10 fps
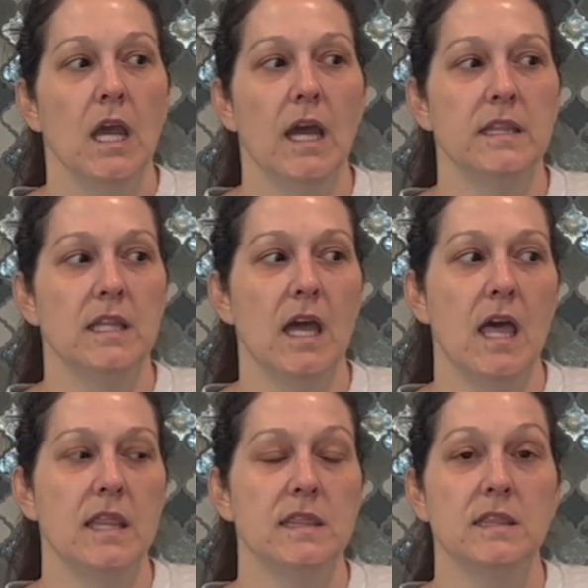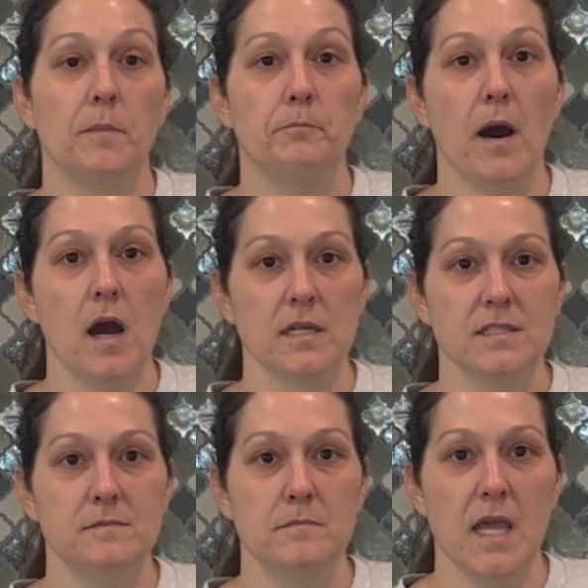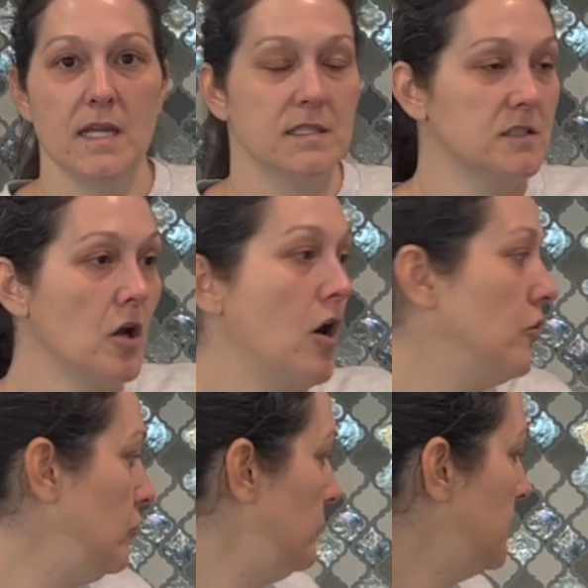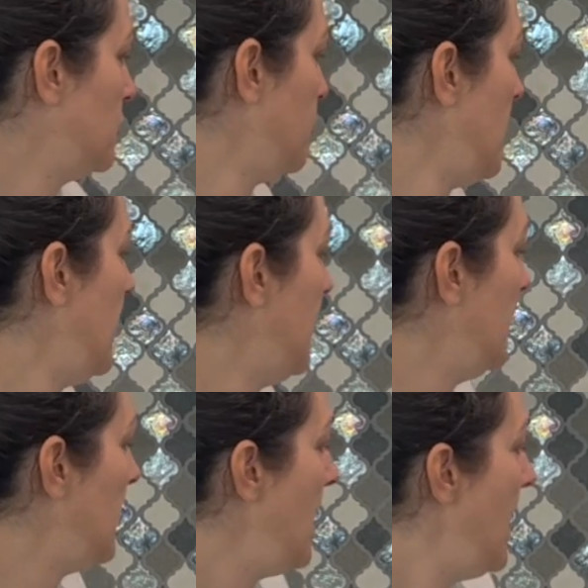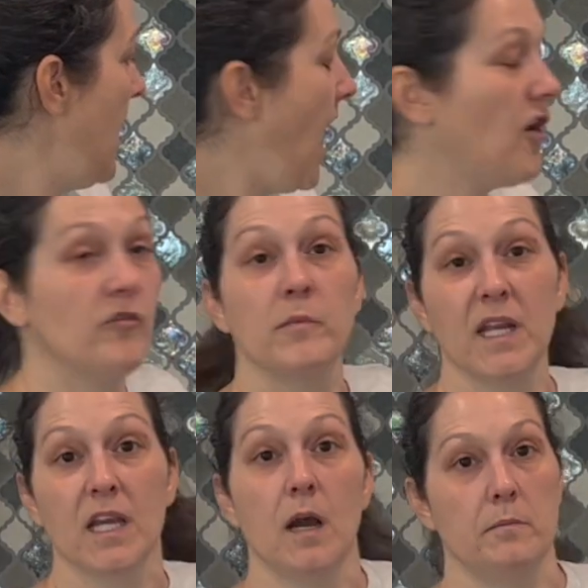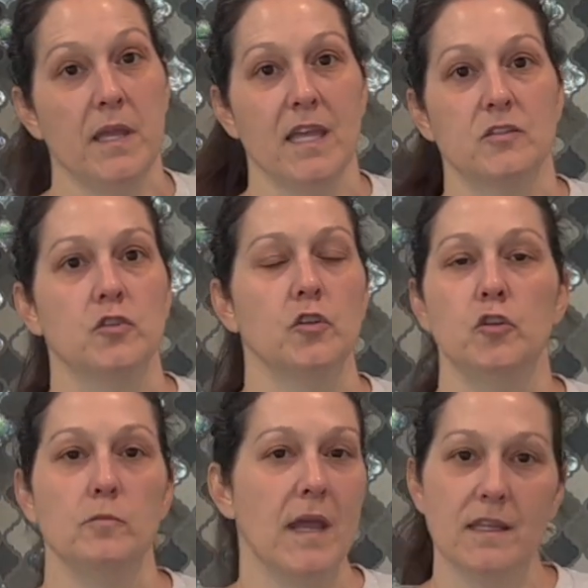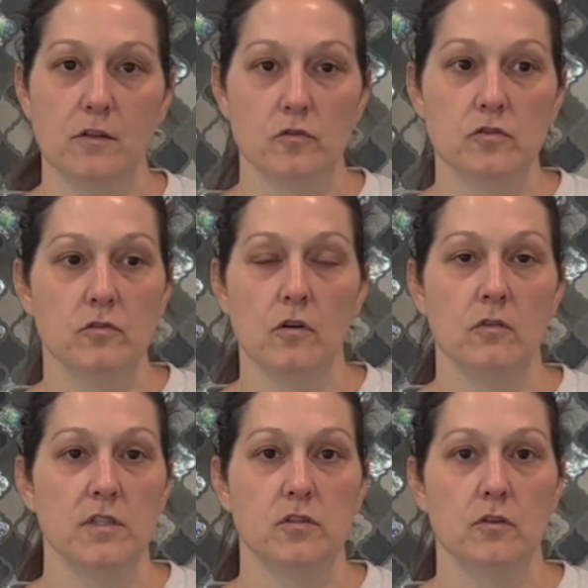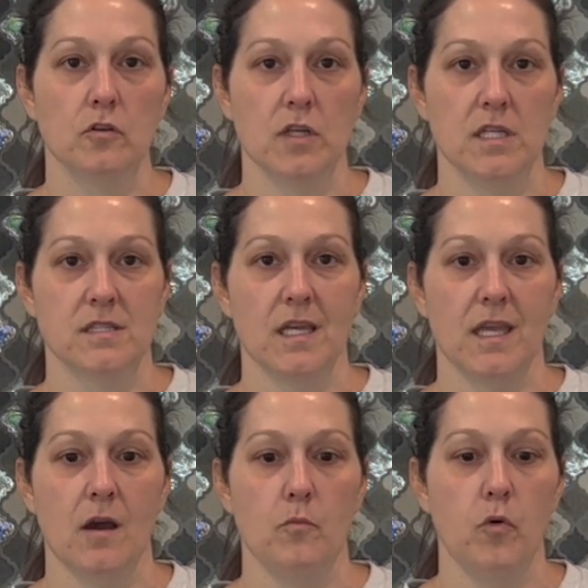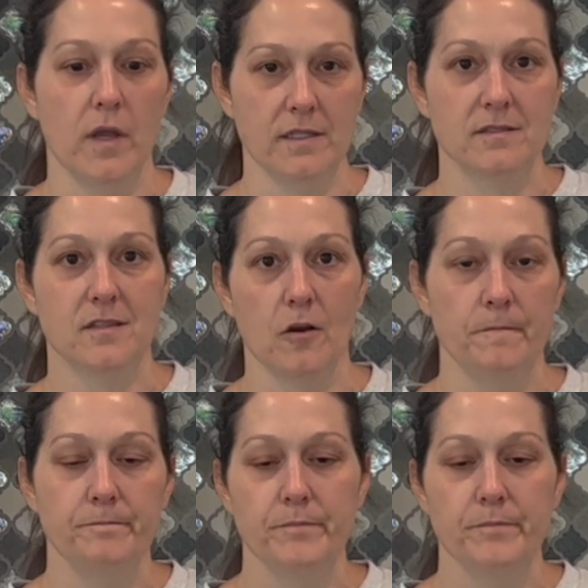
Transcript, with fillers: And then the box mix toggled between however many cupcakes you make. Those are the only two ingredients that count points. So